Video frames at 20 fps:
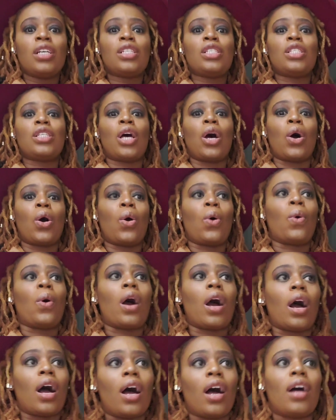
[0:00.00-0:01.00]

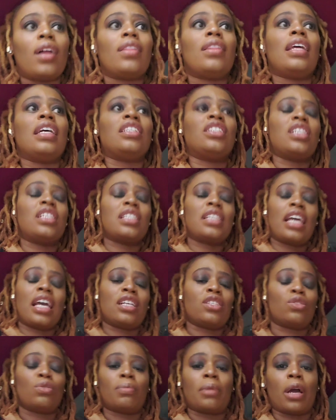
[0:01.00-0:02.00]
so they just
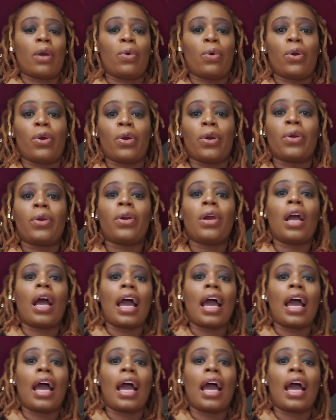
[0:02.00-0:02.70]
canceled my order.